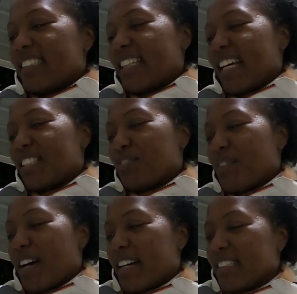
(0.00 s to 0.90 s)
slash
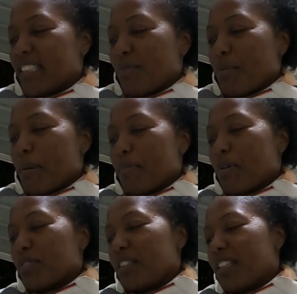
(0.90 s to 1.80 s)
rise and will be
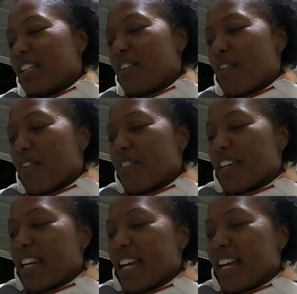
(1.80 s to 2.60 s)
posted there on the